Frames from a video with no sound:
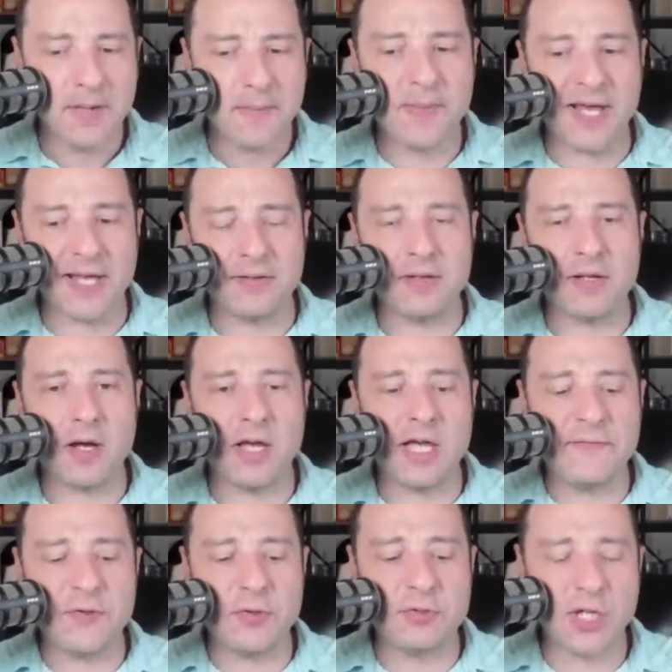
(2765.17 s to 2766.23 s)
but
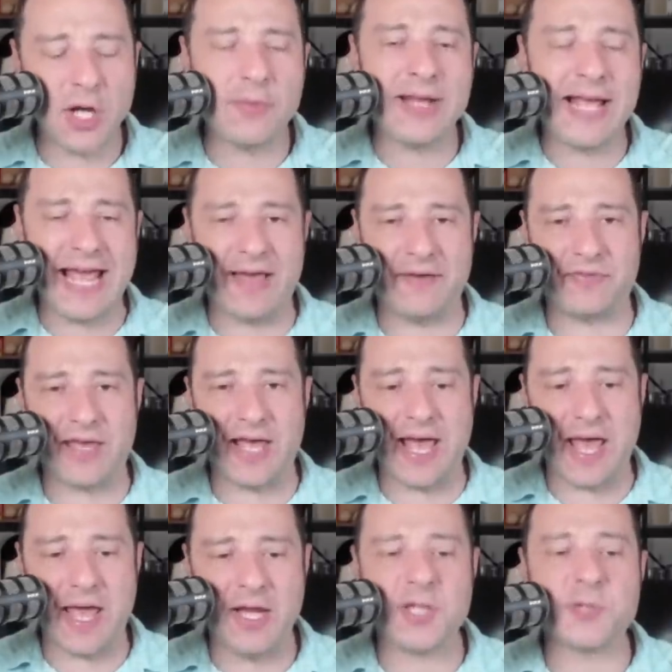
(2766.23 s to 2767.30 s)
if you don't have
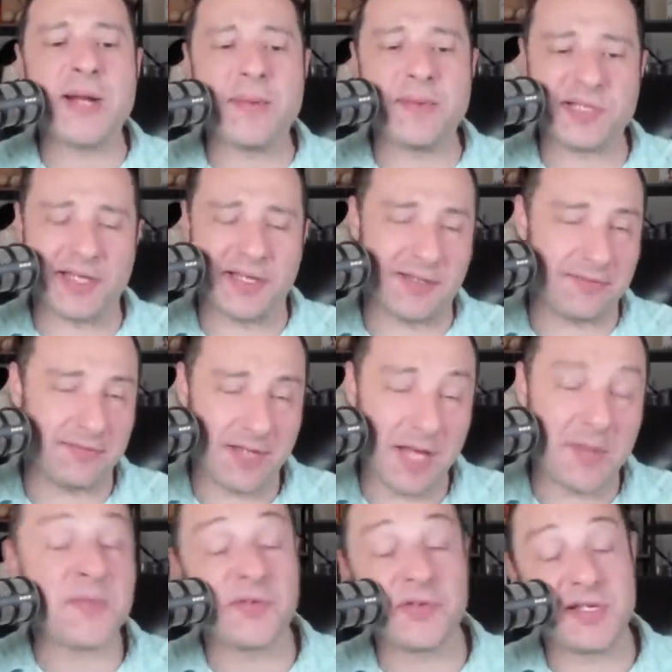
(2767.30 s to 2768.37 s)
that, here's what I'm gonna tell you.
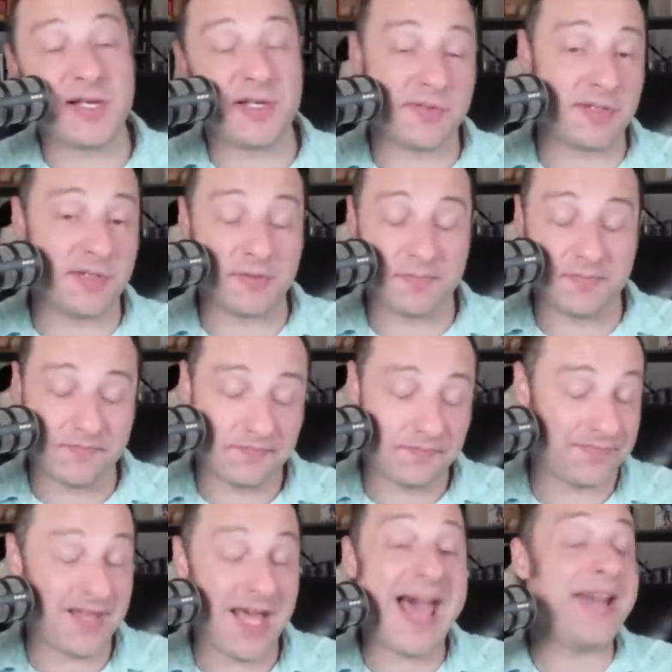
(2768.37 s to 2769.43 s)
I'll be perfectly honest with you.
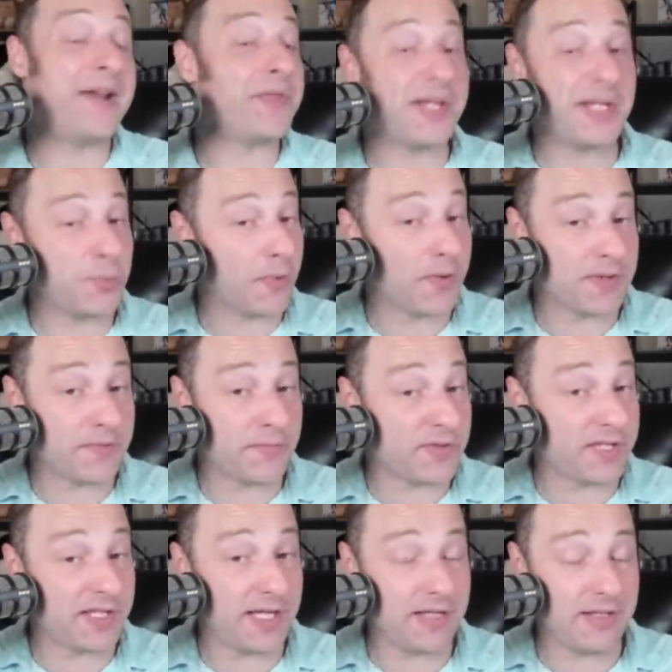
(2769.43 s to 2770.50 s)
I don't think it's worth it with
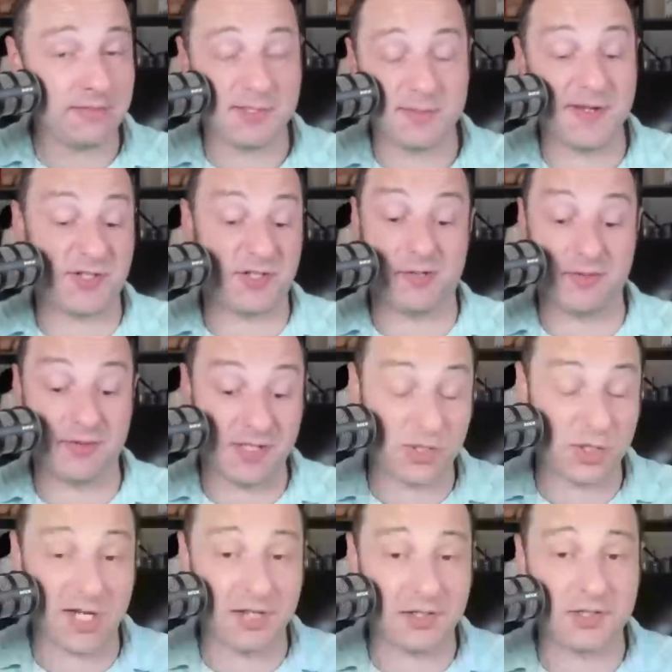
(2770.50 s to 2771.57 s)
the key, especially with these
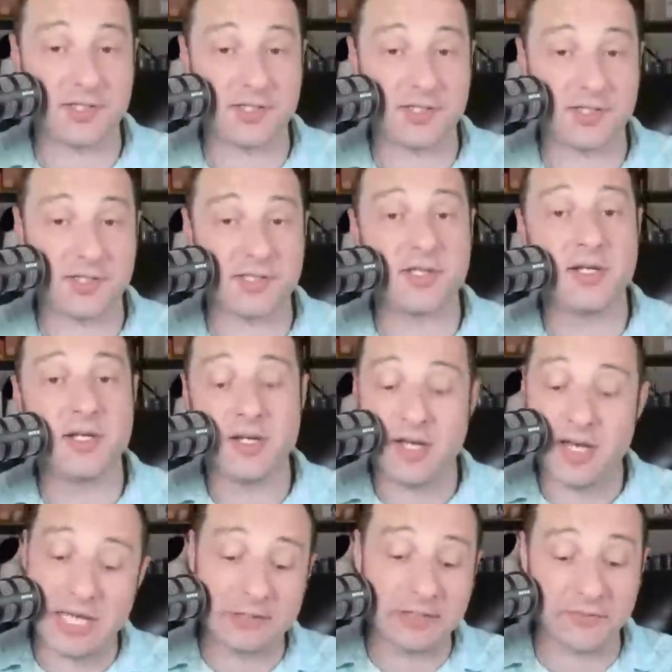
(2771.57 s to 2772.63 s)
changes. I
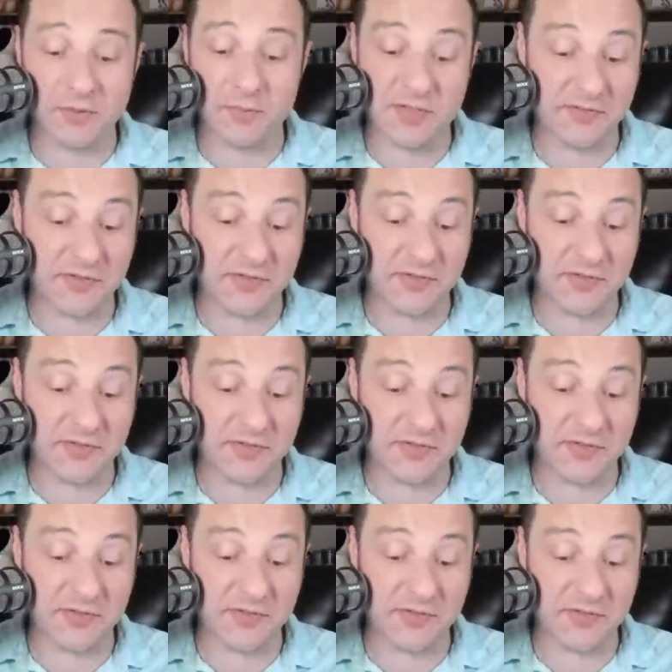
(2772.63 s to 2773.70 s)
love room service versus next
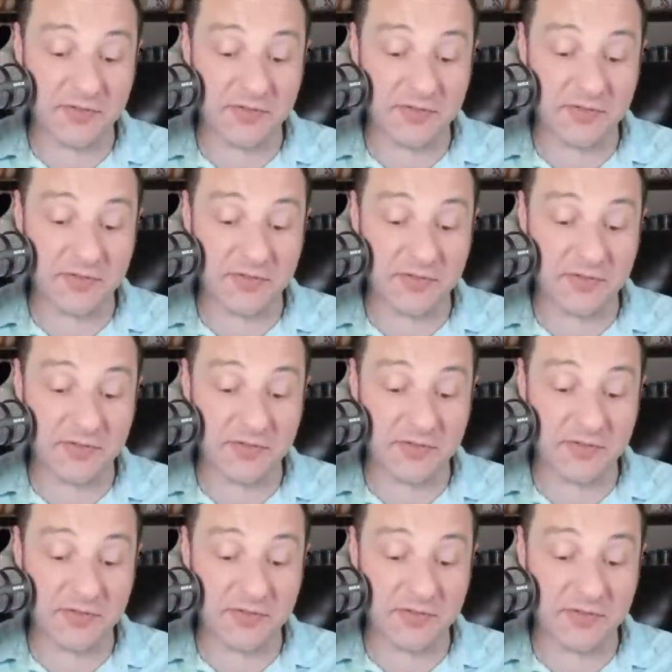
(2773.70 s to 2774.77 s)
guy. I think it's one of those
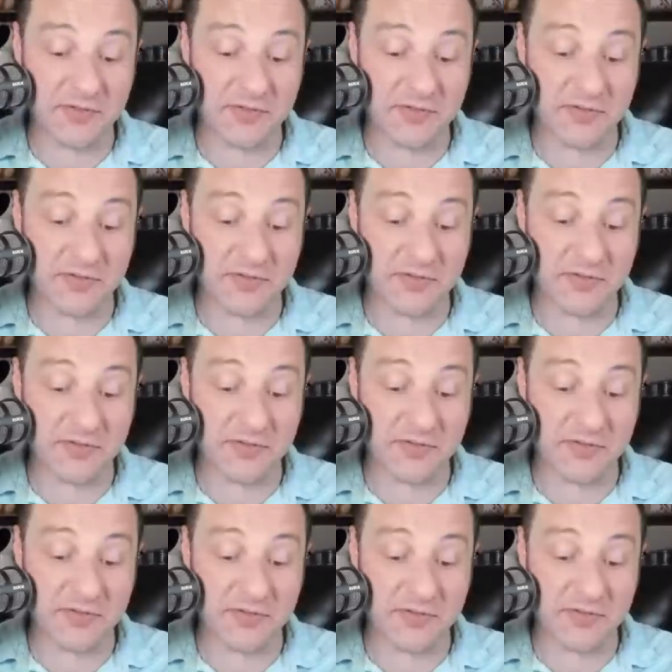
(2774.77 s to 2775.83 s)
ideas that always sounds really
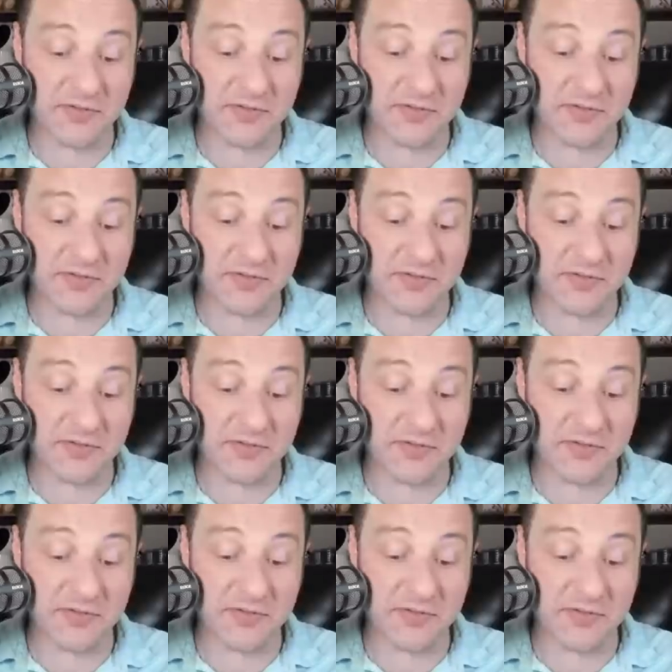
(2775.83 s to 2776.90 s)
cool, and then you get on board the ship and you
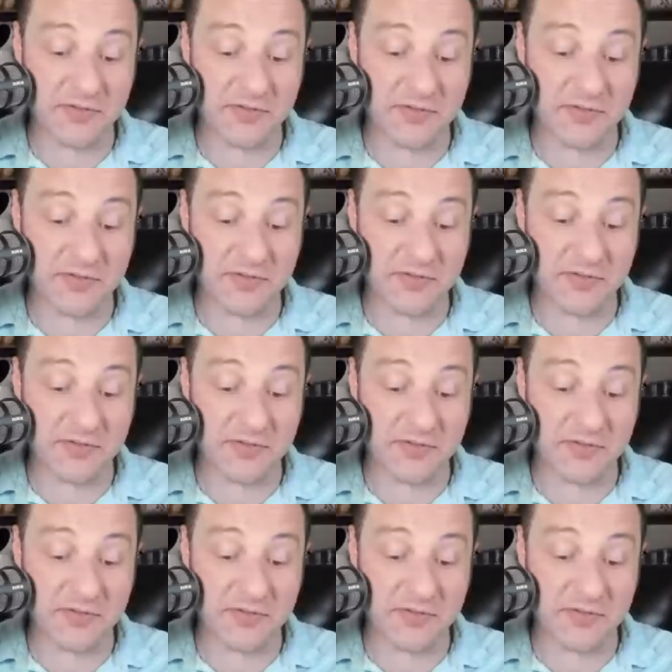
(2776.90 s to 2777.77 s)
never use it. Um,